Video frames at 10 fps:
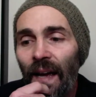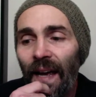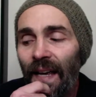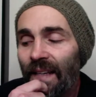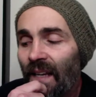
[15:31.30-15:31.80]

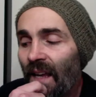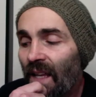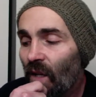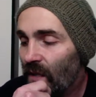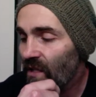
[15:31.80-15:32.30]
And
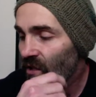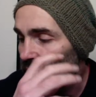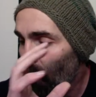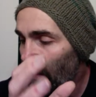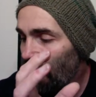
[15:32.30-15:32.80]
there were
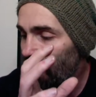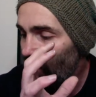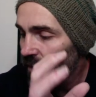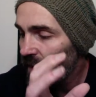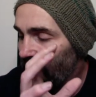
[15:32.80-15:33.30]
so
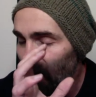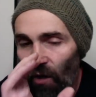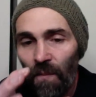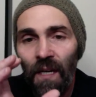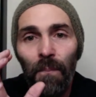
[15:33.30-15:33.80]

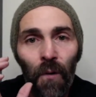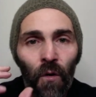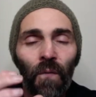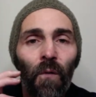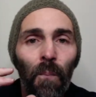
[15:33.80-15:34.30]
many
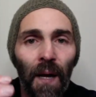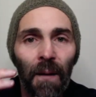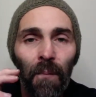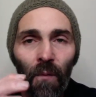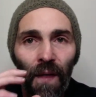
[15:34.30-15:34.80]
beautiful
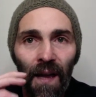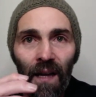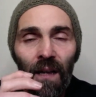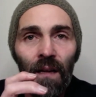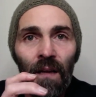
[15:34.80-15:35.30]
people
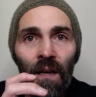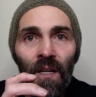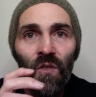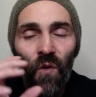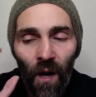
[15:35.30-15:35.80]
there
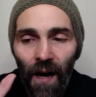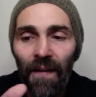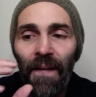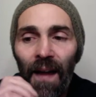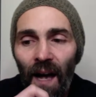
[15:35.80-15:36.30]

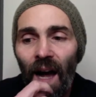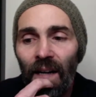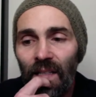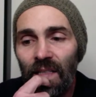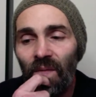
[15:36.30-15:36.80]
trying their
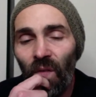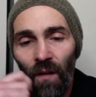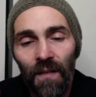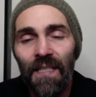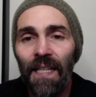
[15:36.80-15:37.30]
hardest,
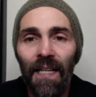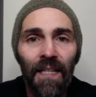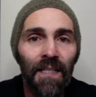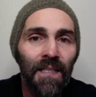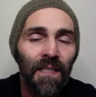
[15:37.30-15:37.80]

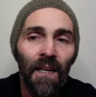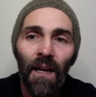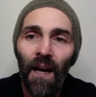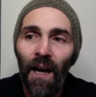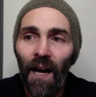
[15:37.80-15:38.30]
volunteers,
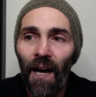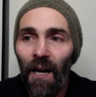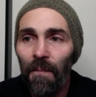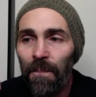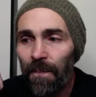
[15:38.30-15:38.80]

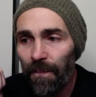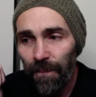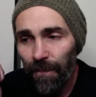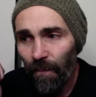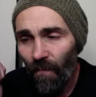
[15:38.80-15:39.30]
healthcare
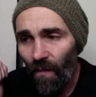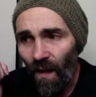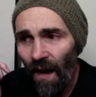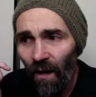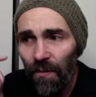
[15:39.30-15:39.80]

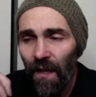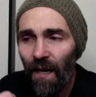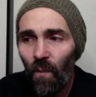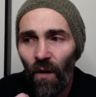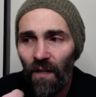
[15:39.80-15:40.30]

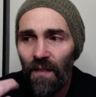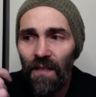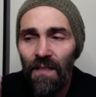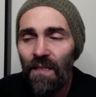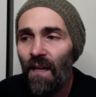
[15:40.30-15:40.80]

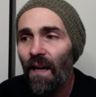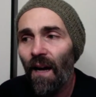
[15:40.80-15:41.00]
workers,